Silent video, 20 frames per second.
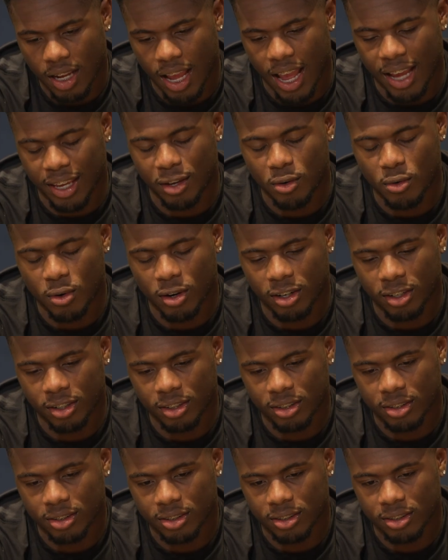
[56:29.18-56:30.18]
Aggie
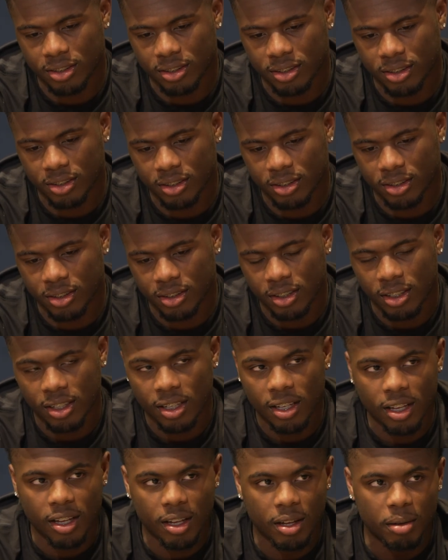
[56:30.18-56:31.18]
world.
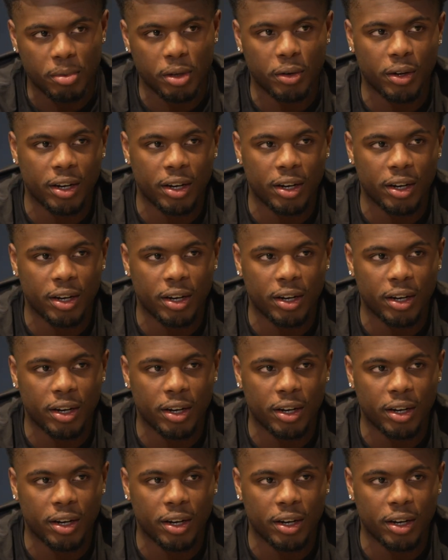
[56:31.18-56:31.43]
Be